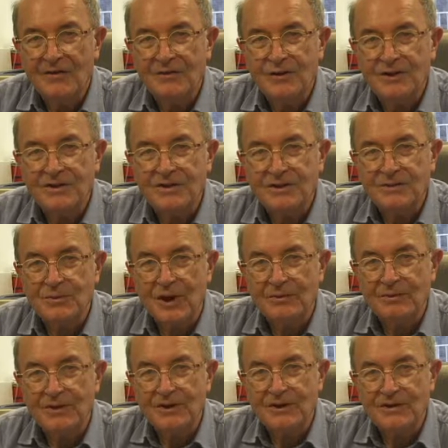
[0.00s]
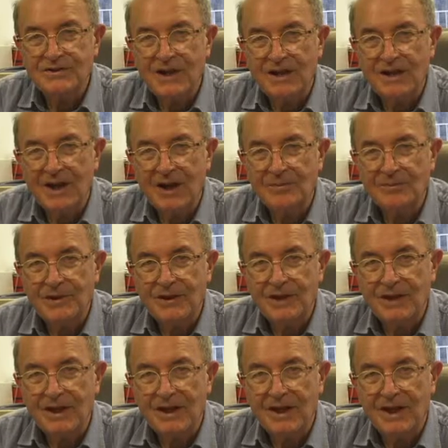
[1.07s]
For instance, when we were just setting up
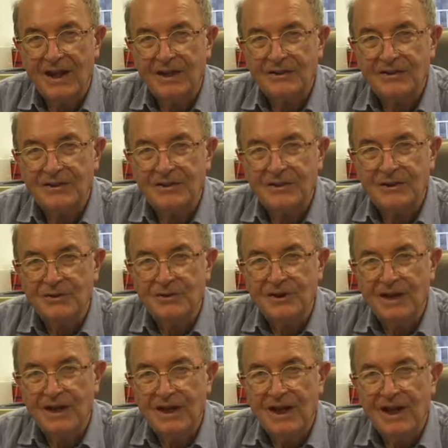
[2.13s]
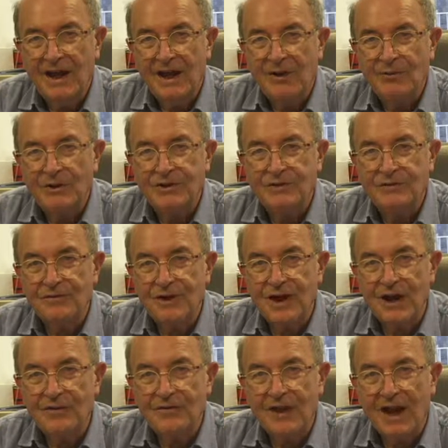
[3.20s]
the institute, Richard
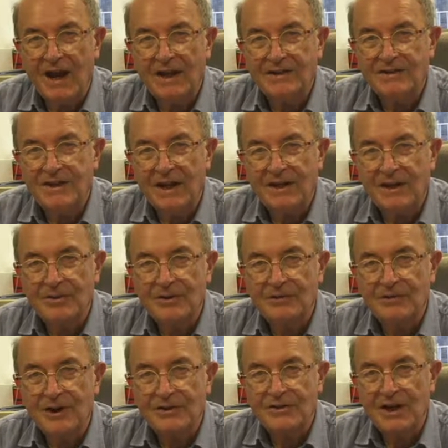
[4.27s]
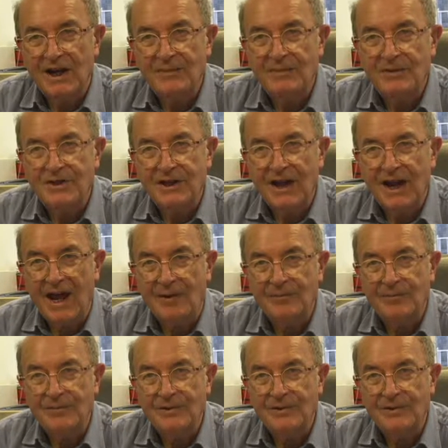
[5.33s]
Fokowiak had set up the functional imaging lab